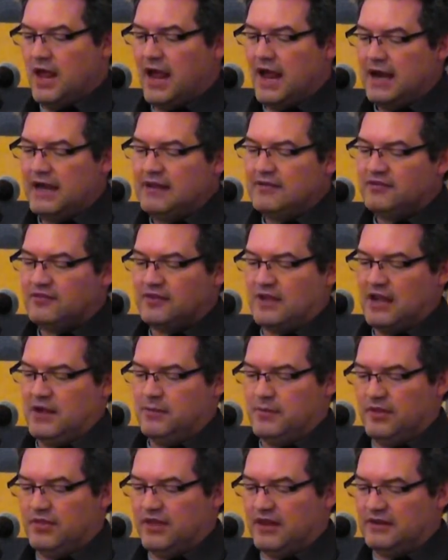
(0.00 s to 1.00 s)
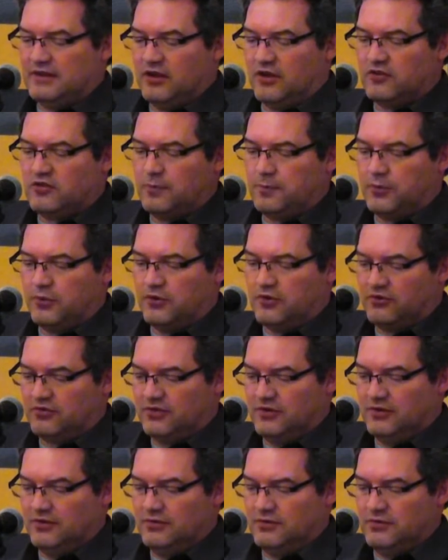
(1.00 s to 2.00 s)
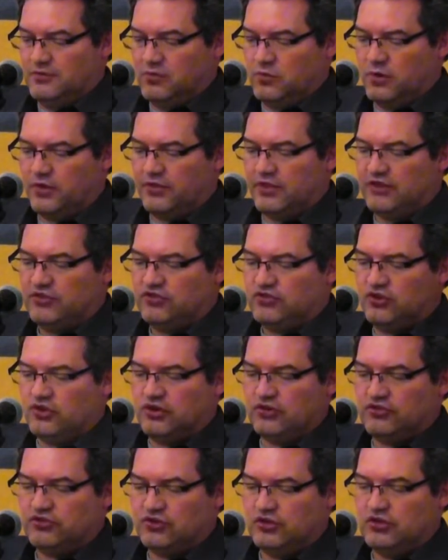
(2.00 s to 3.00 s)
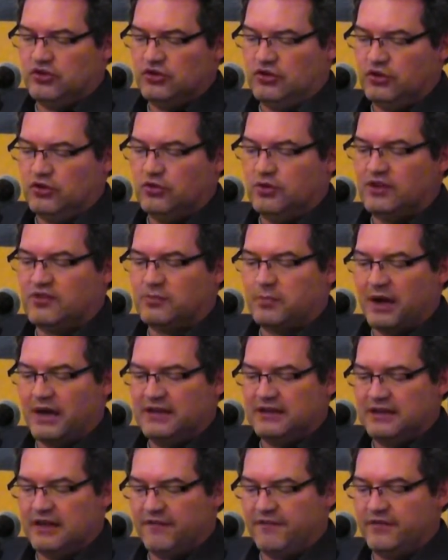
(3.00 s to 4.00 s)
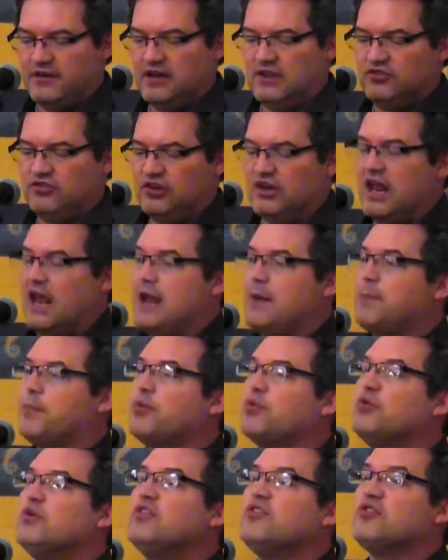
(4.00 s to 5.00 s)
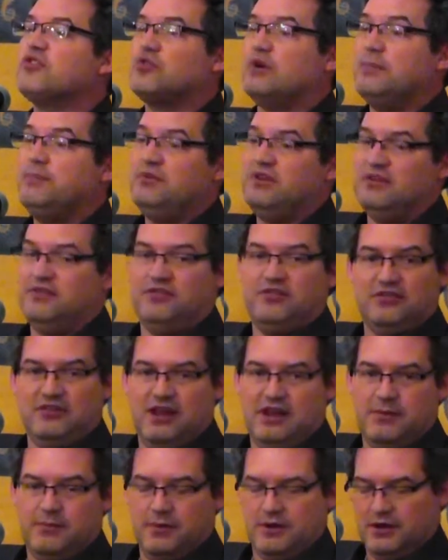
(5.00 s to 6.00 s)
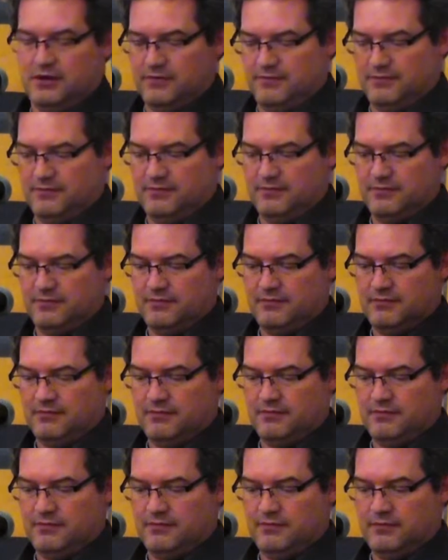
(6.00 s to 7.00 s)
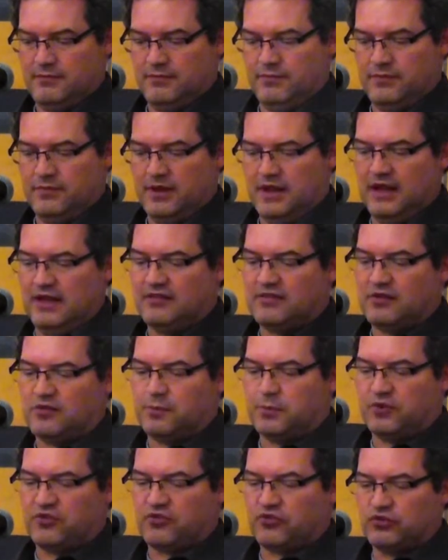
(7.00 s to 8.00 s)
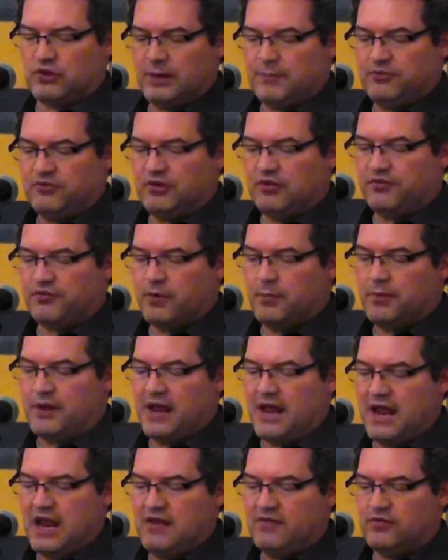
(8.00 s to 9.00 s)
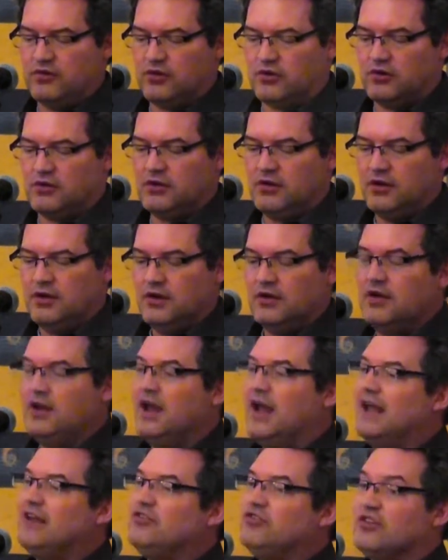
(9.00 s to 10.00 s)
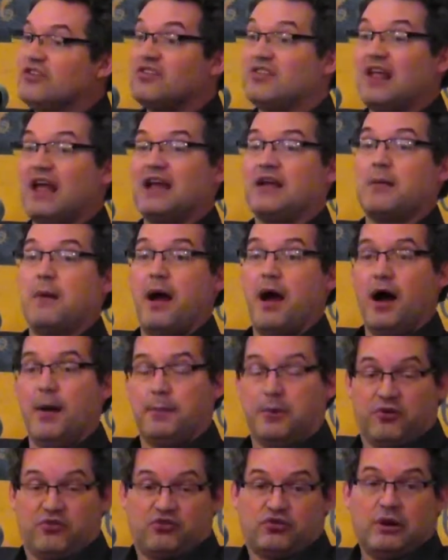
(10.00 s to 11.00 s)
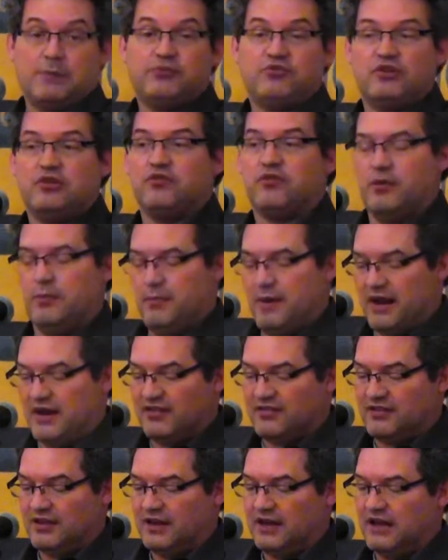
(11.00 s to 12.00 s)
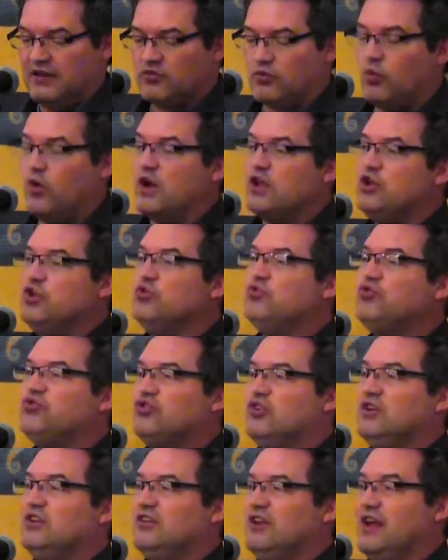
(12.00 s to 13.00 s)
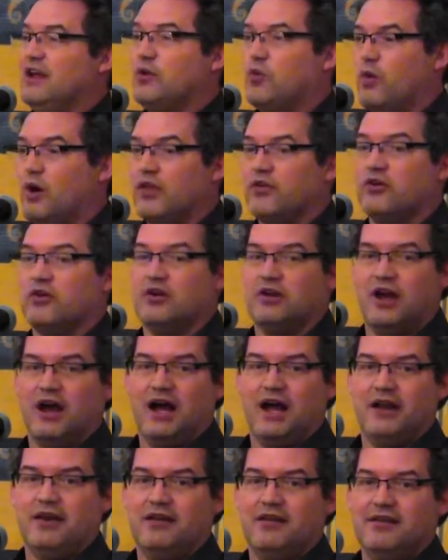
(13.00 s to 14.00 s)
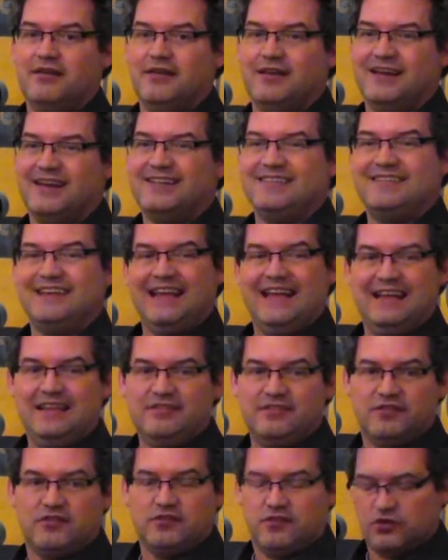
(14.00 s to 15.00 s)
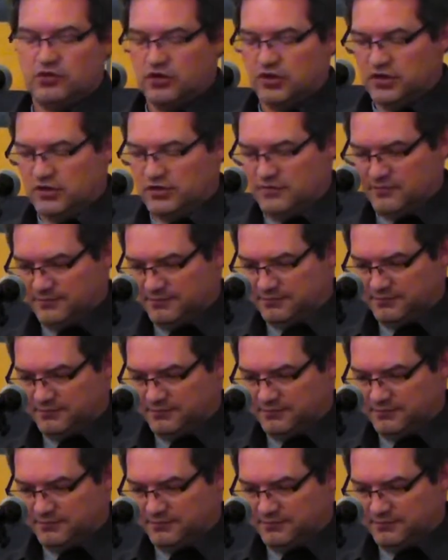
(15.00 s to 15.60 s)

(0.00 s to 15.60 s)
Any statement that tells a person what they should or shouldn't do is by definition a prescriptive statement. It's a prescription for behavior, and just like a prescription for medicine, it's what you should take whether or not it tastes good.